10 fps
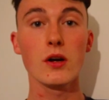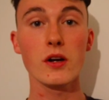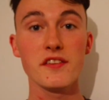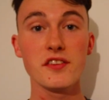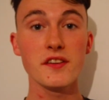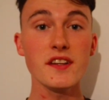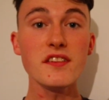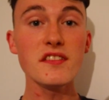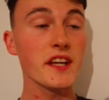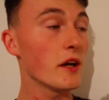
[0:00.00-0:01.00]
Alright, so
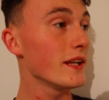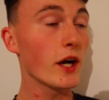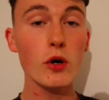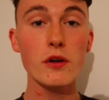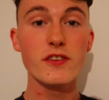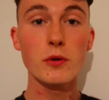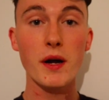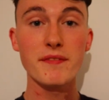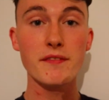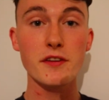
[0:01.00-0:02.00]
this is the only horror
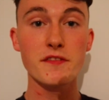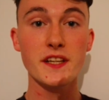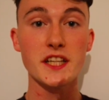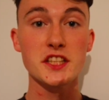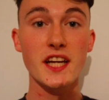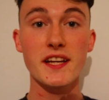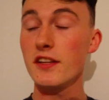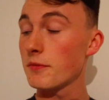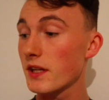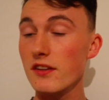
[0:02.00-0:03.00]
film I've never finished, and
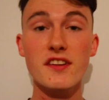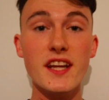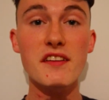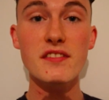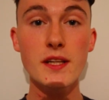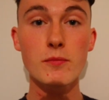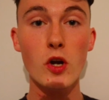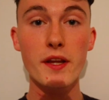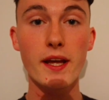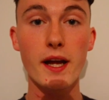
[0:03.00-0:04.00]
it is because of that
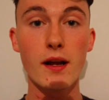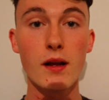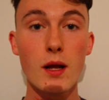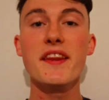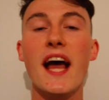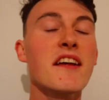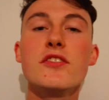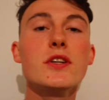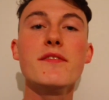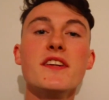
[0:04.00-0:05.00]
scene right there.
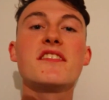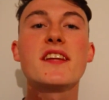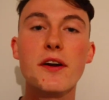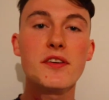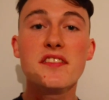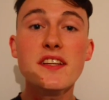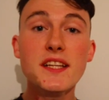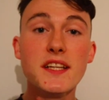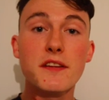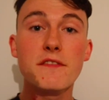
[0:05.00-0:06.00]
That's not even a scary
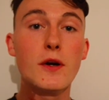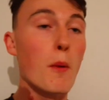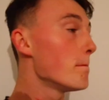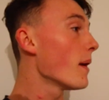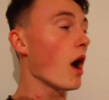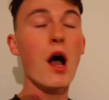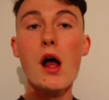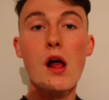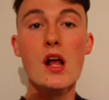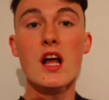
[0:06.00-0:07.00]
scene in the film,
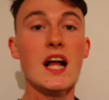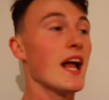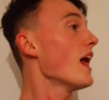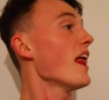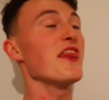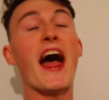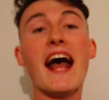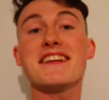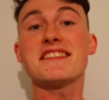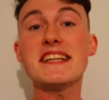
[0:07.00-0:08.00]
but
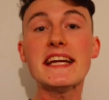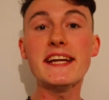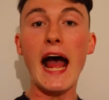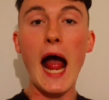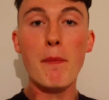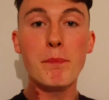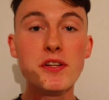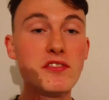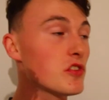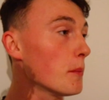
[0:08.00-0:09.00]
that scene
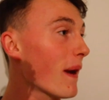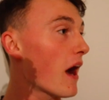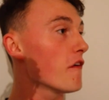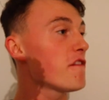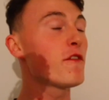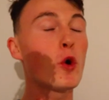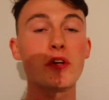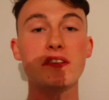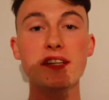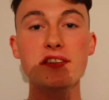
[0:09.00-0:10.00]
happens about
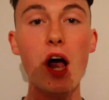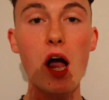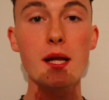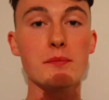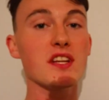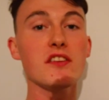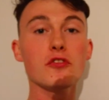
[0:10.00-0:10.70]
40 times.